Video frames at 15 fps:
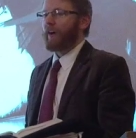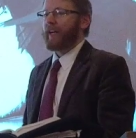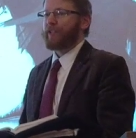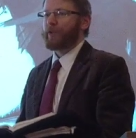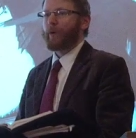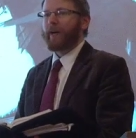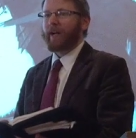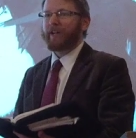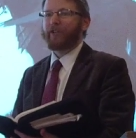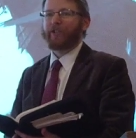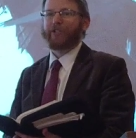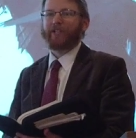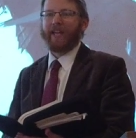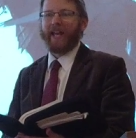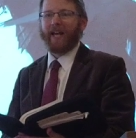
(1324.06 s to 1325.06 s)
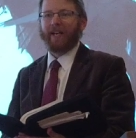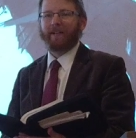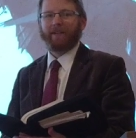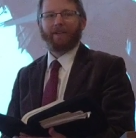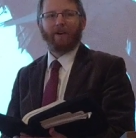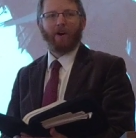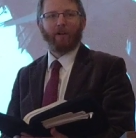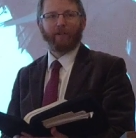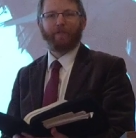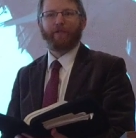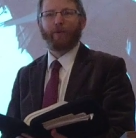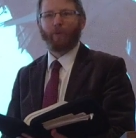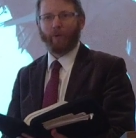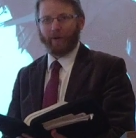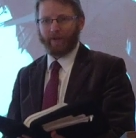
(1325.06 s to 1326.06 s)
right, so I understand all of
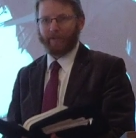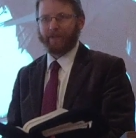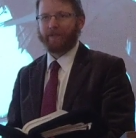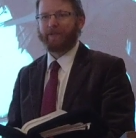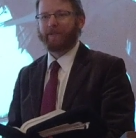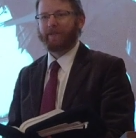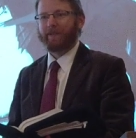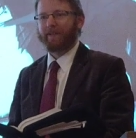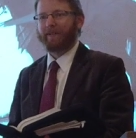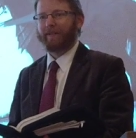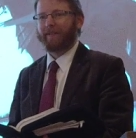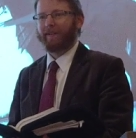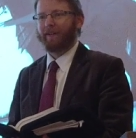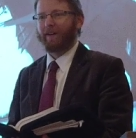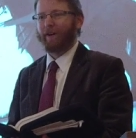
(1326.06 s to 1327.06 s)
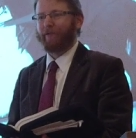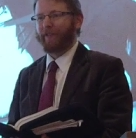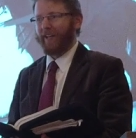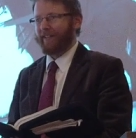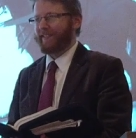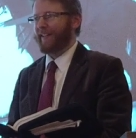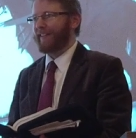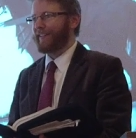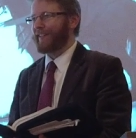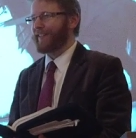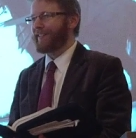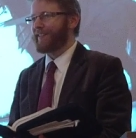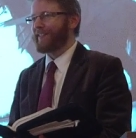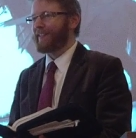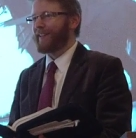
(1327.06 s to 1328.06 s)
the words of that
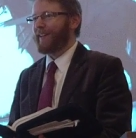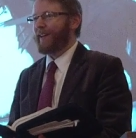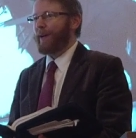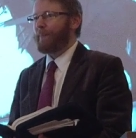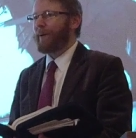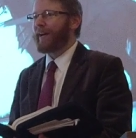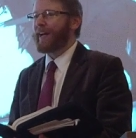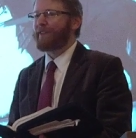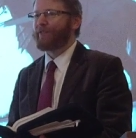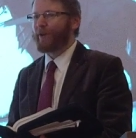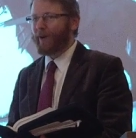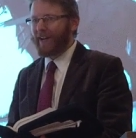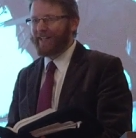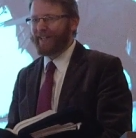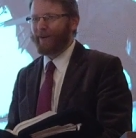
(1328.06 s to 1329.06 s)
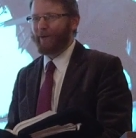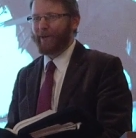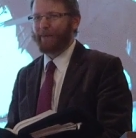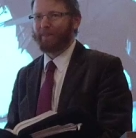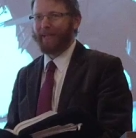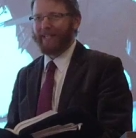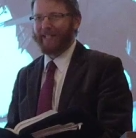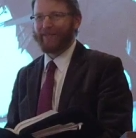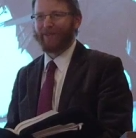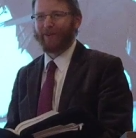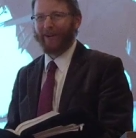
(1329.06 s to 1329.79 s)
sentence, but I have no idea what it means,